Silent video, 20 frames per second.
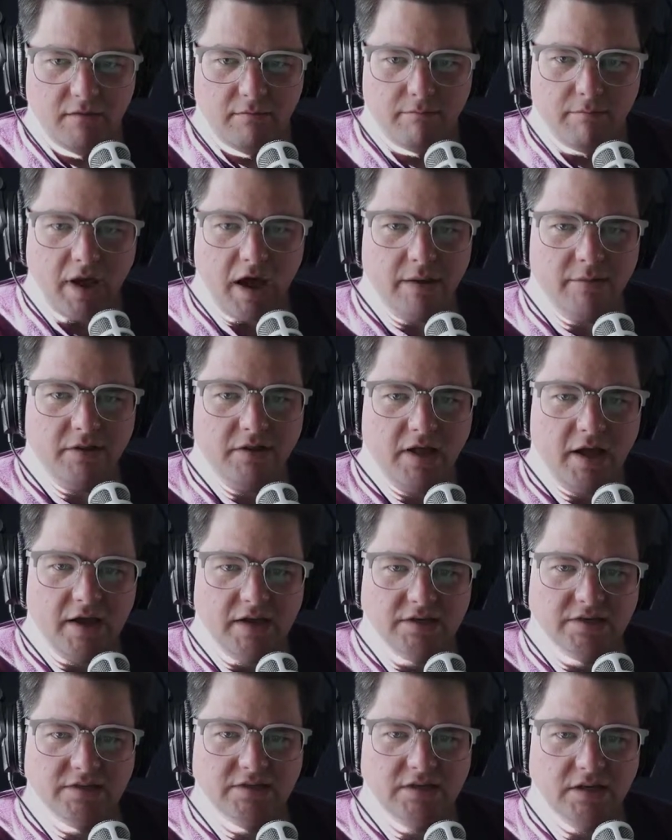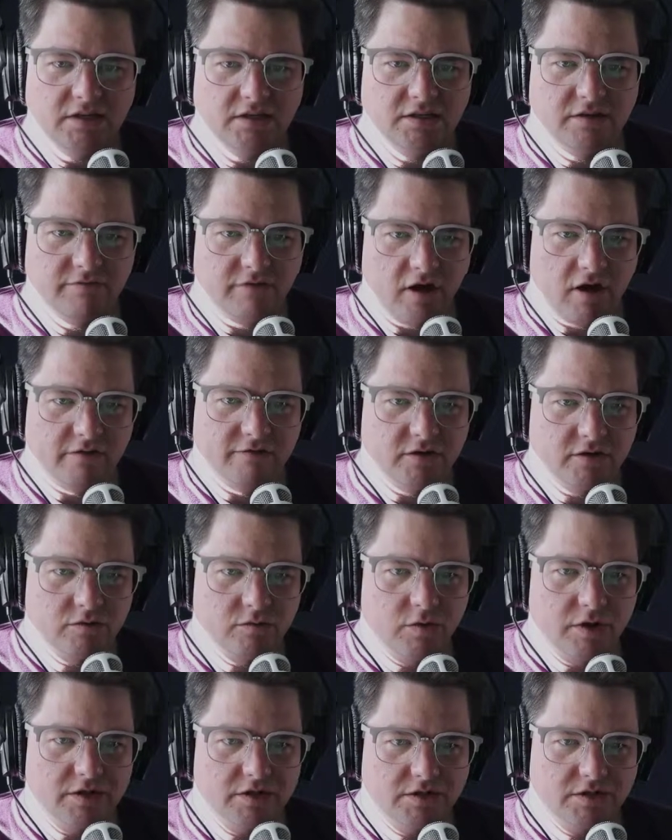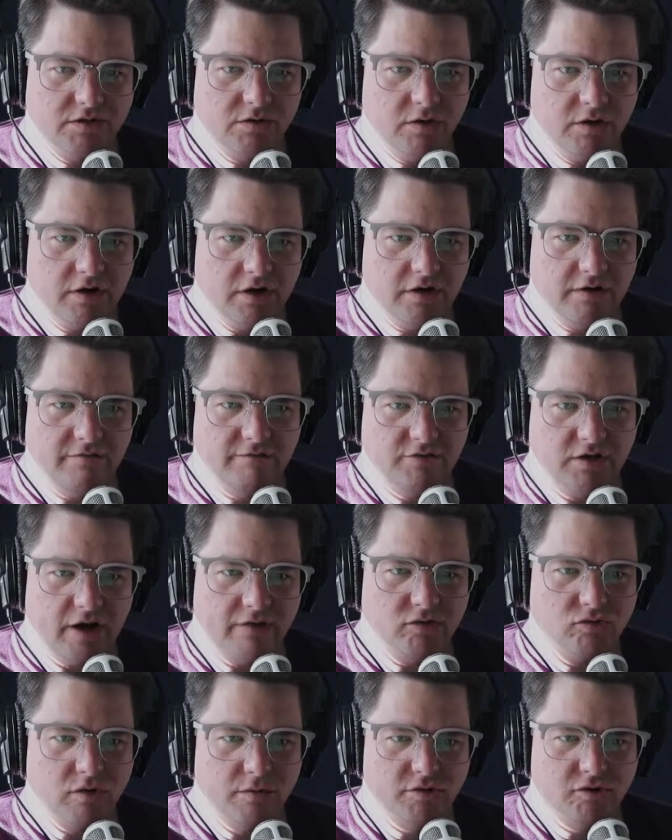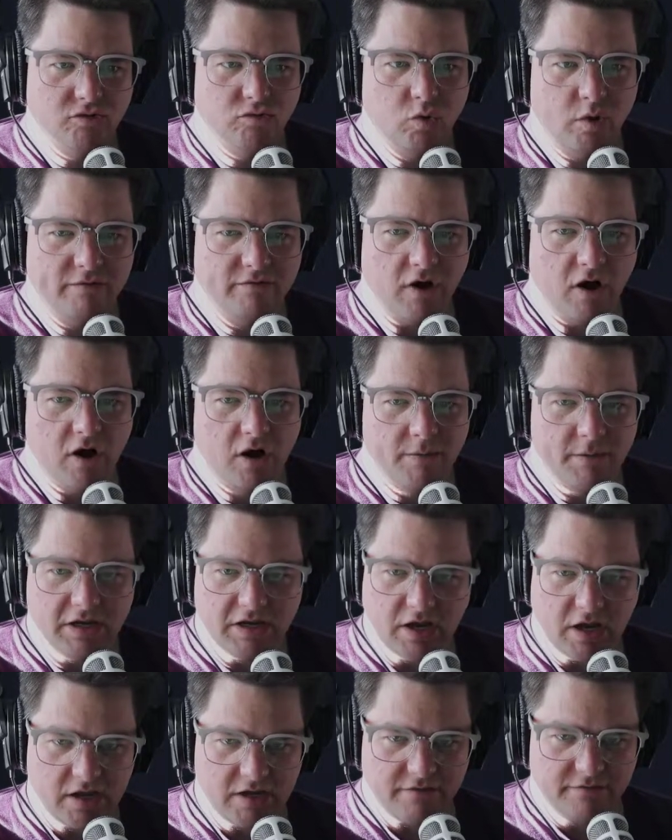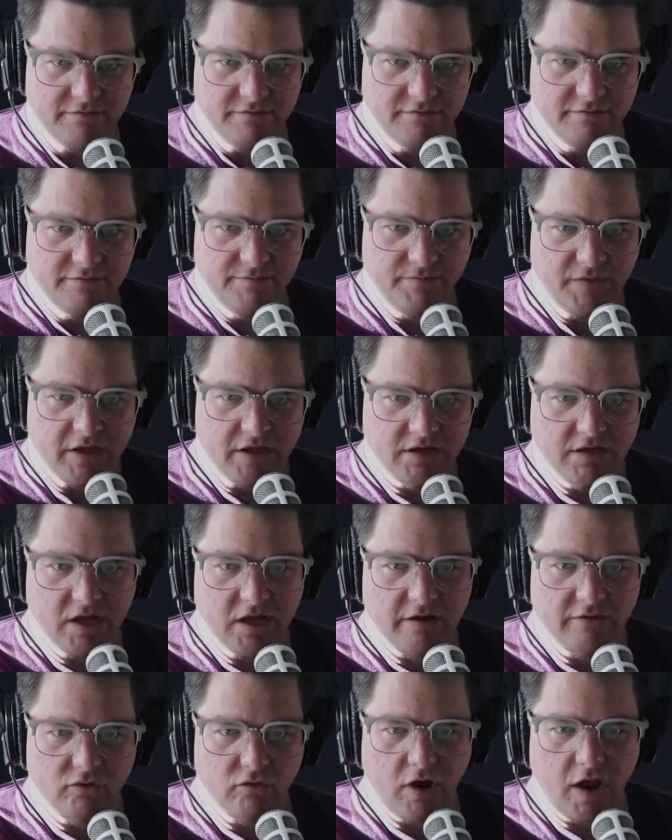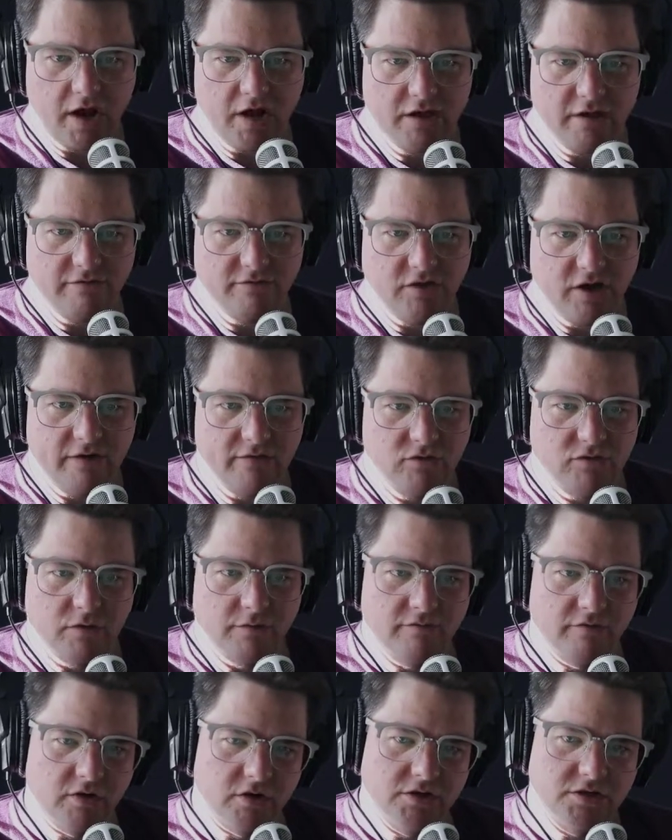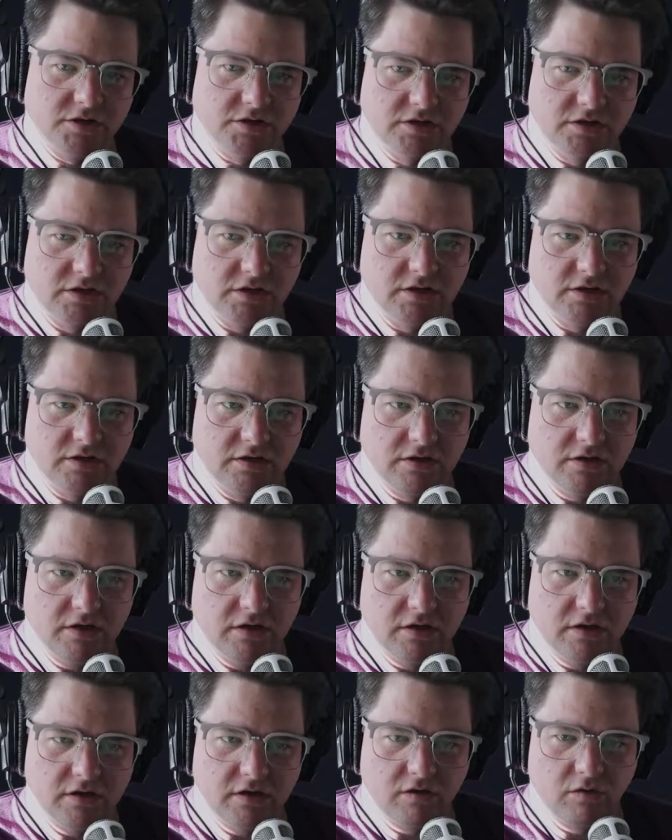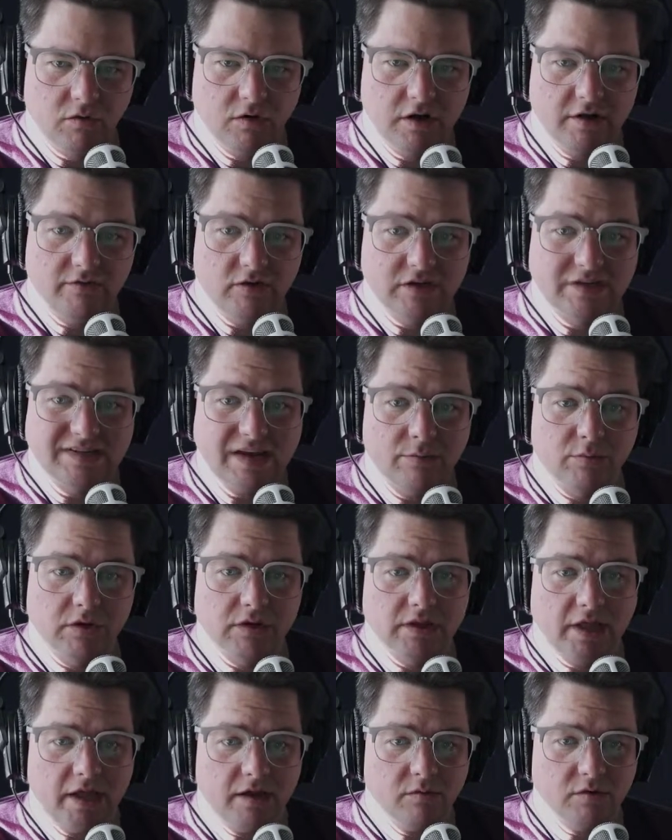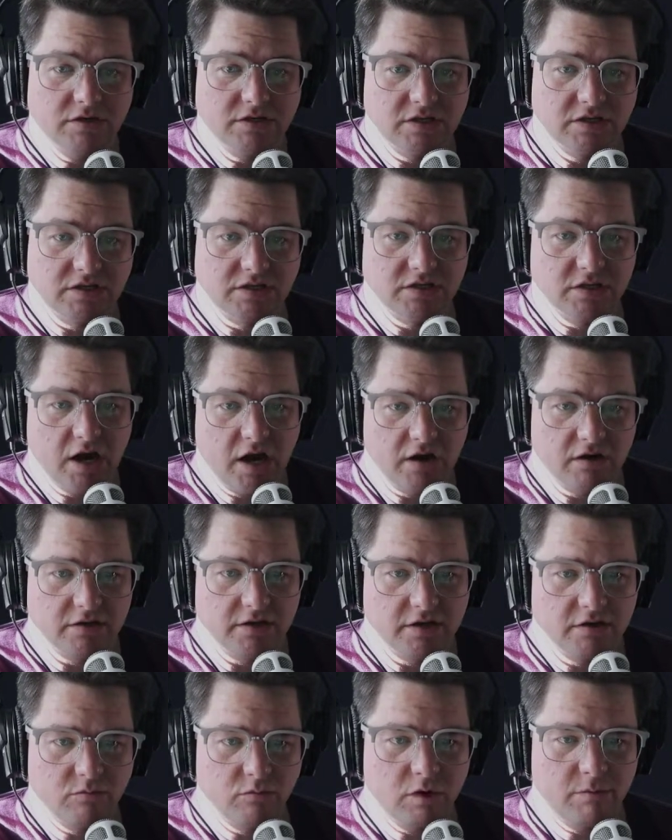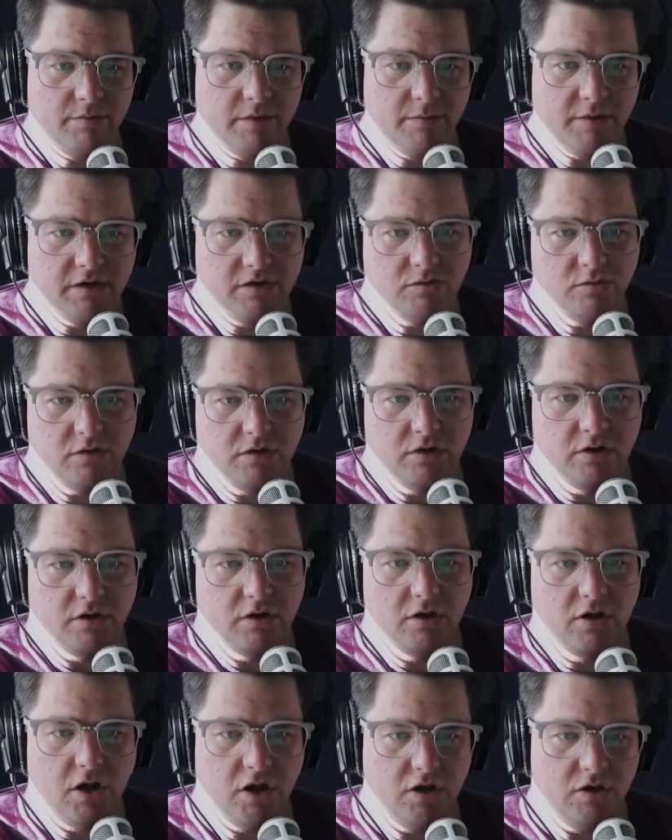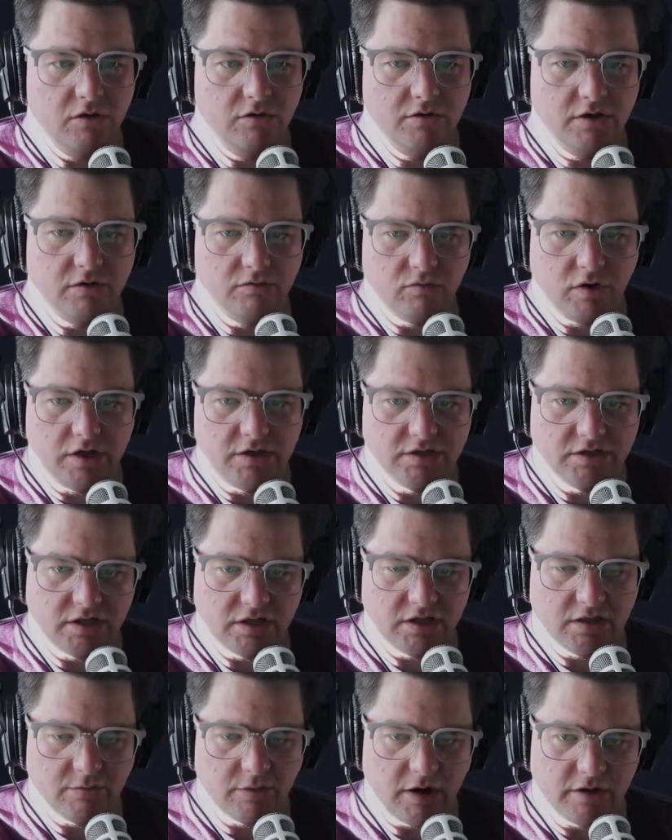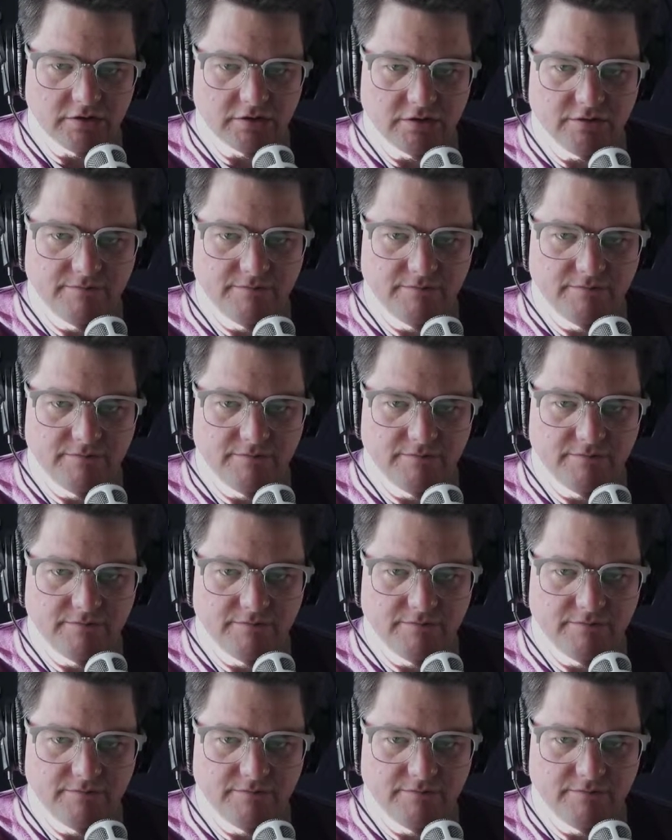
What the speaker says: Babel has since evolved into a sort of JavaScript Swift army knife. It can take a variety of JavaScript versions or even separate languages entirely and whip them into a code that runs in the browser.